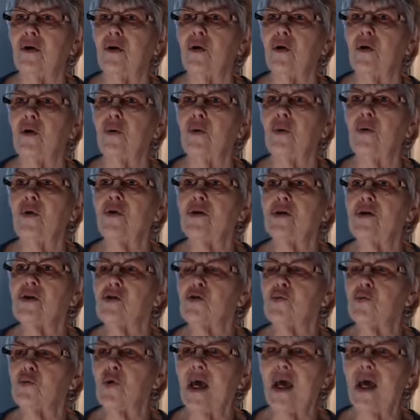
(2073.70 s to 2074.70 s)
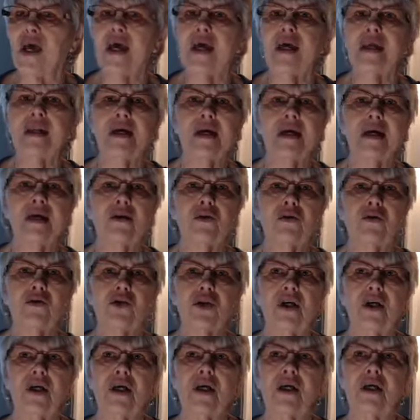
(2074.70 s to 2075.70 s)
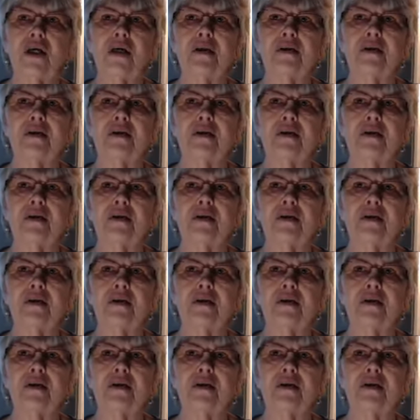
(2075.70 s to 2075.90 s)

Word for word: with this red energy